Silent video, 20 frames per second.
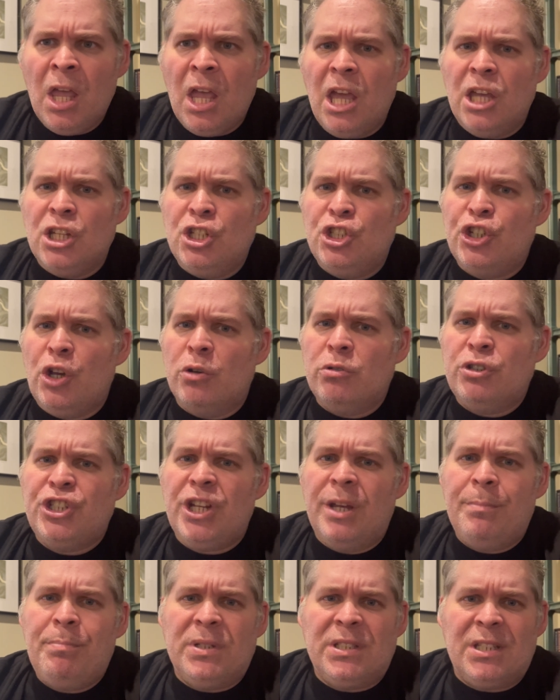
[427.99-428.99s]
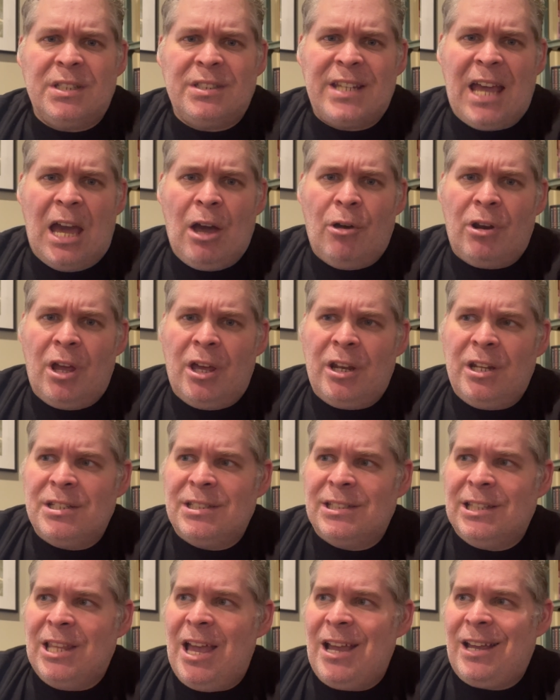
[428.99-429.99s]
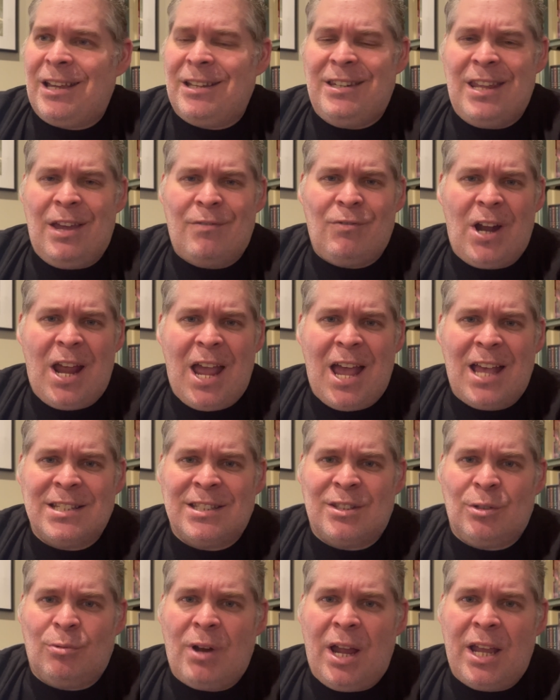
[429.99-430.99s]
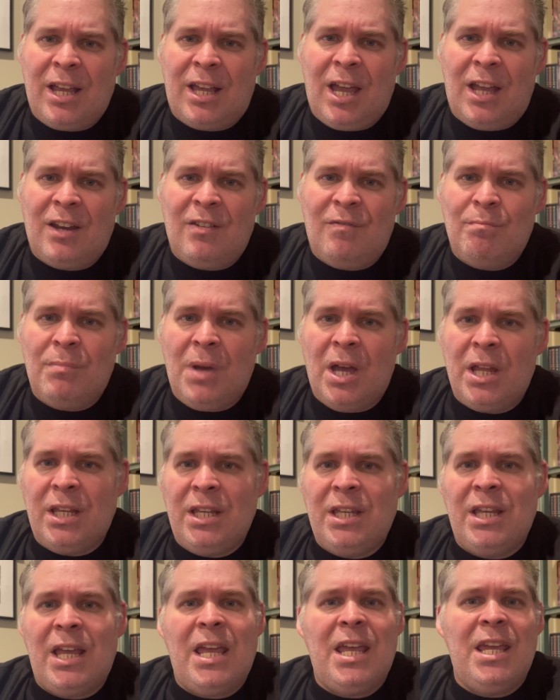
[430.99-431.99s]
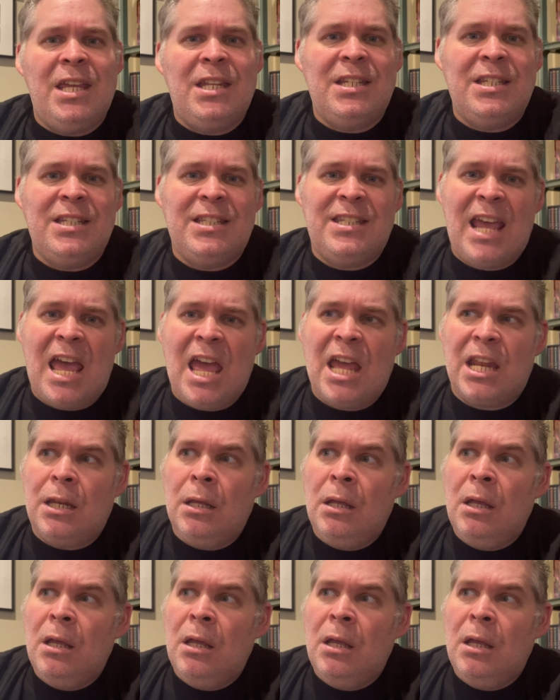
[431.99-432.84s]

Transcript: And Joe Chip is a down on his luck, never has the right kind of money, in debt